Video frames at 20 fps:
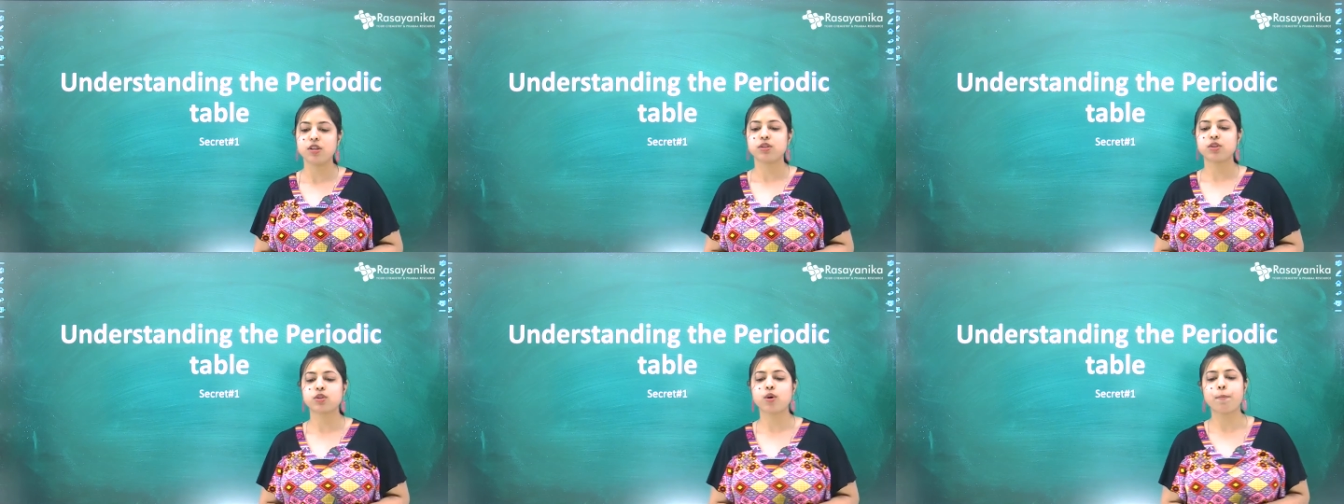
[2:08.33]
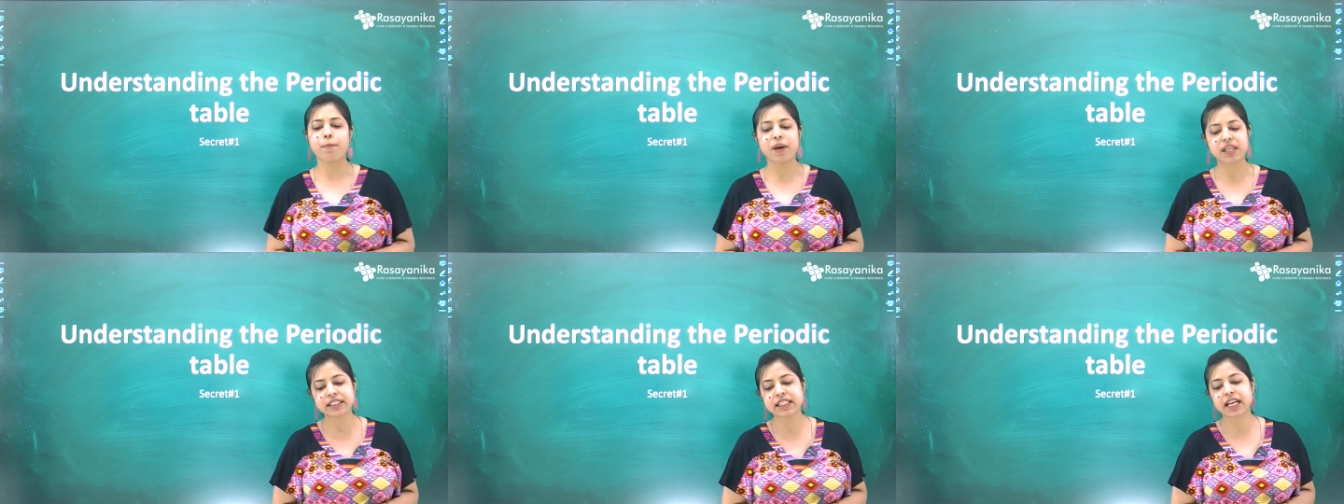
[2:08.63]
So
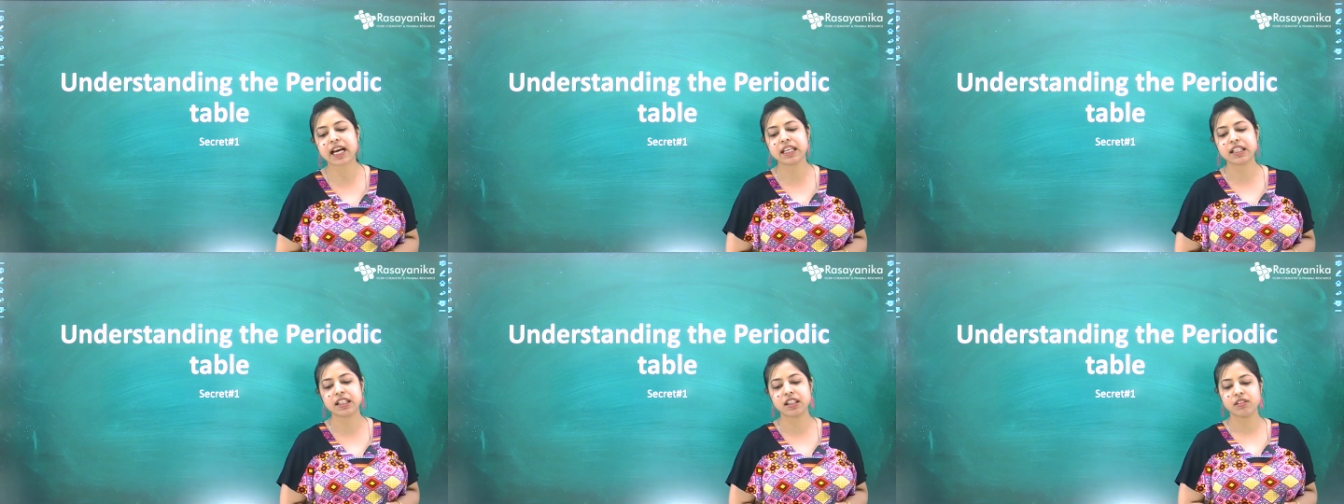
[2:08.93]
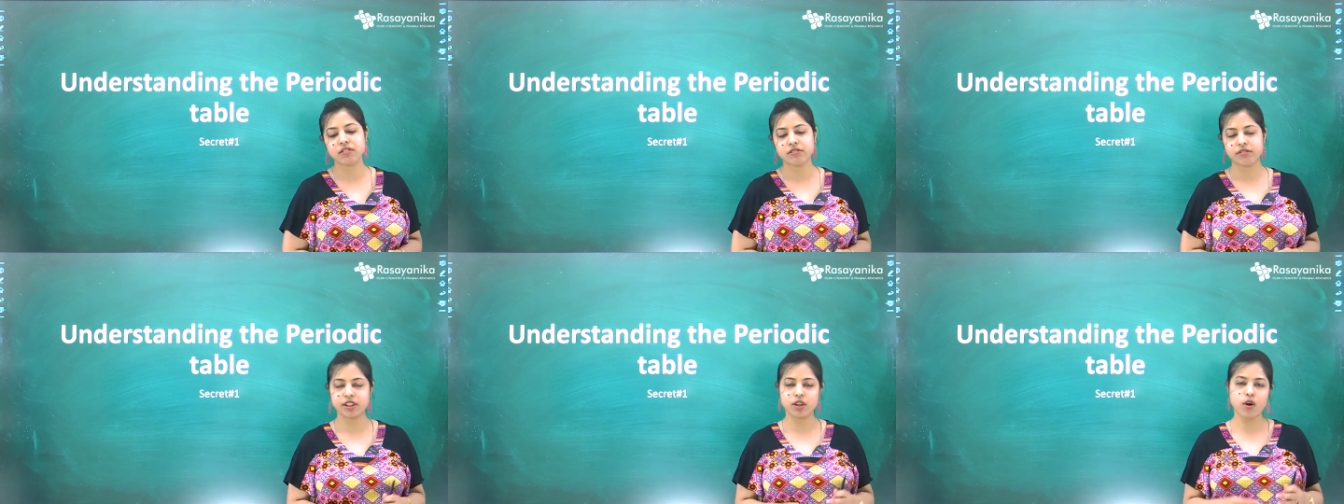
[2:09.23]

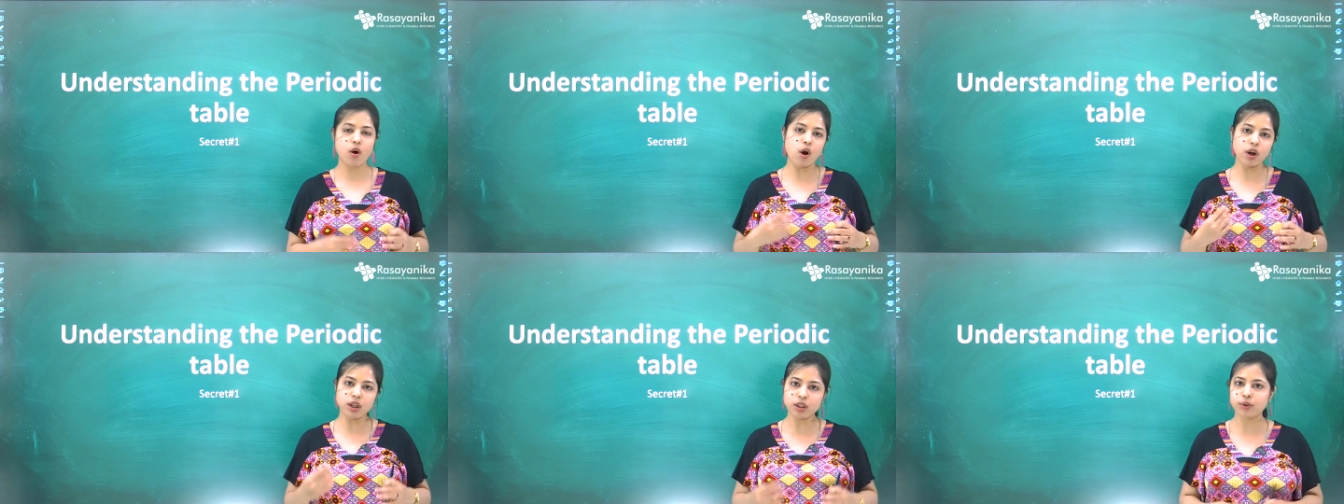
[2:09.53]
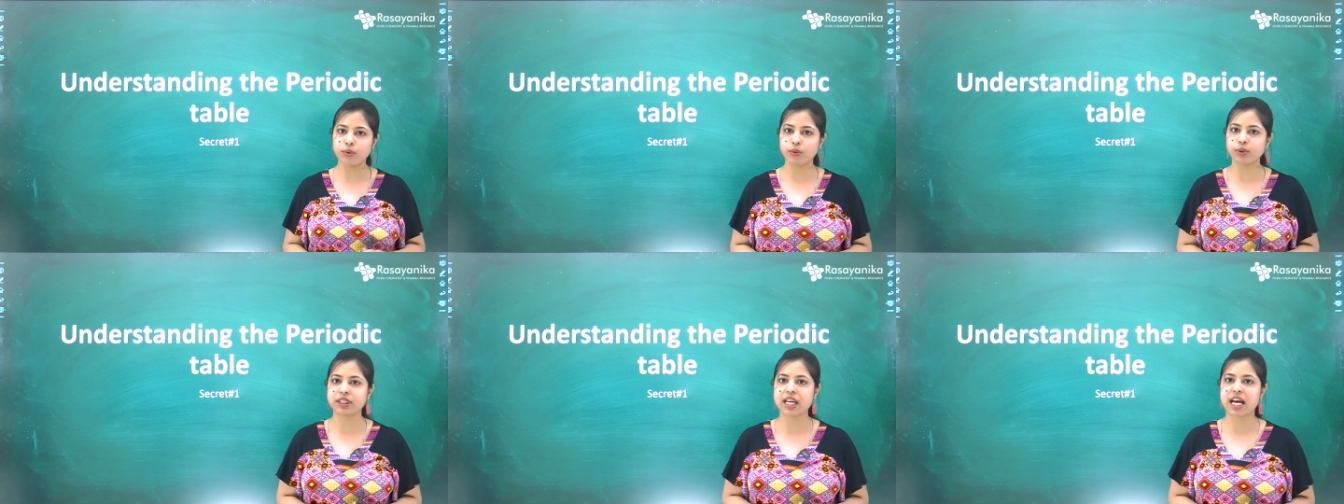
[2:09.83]
basically, we all
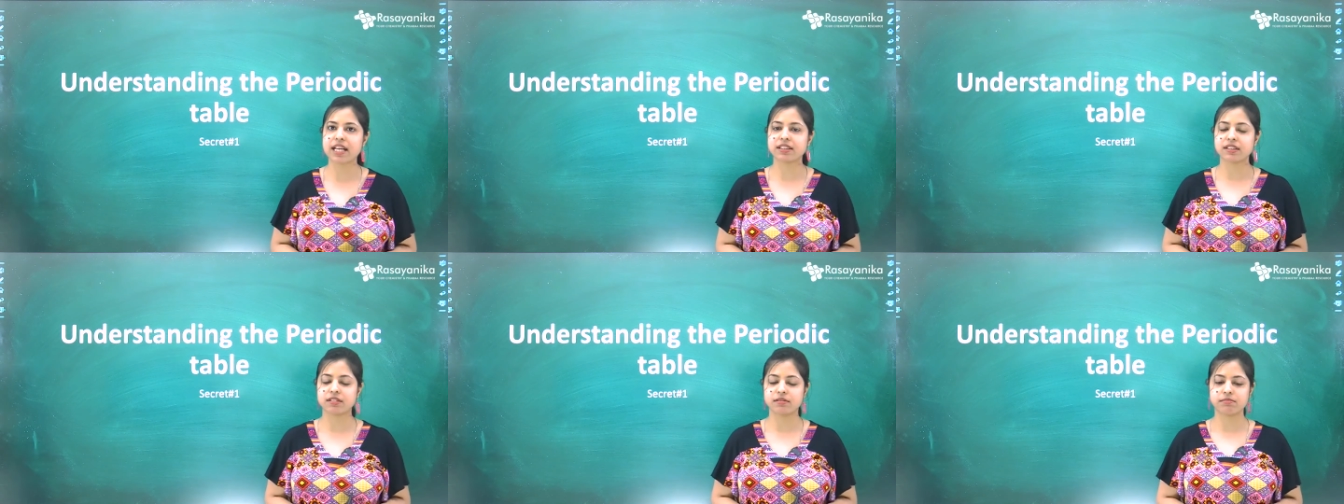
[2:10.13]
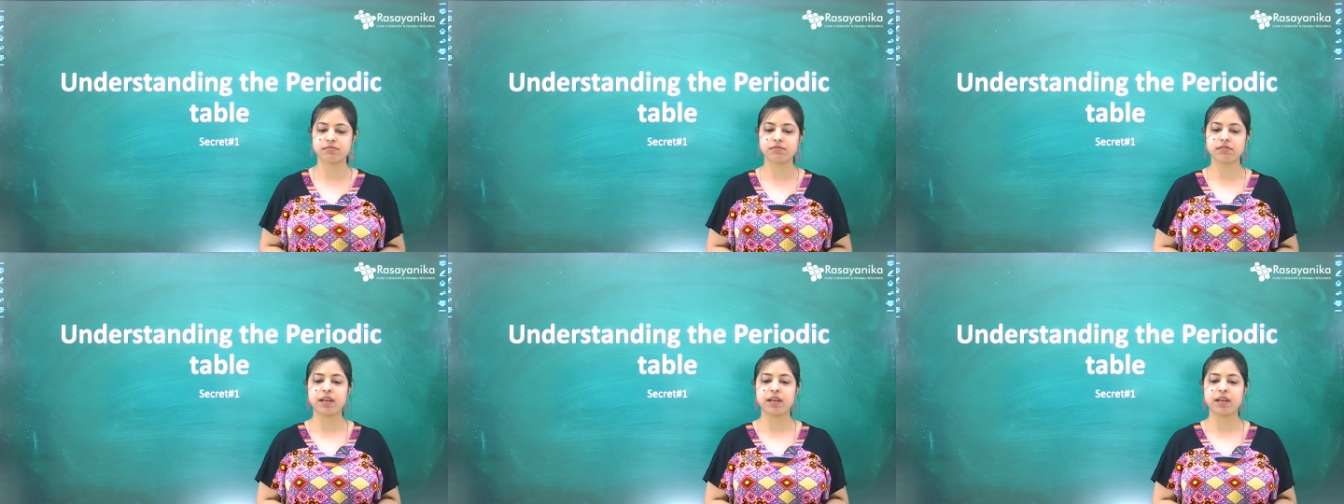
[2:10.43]
know that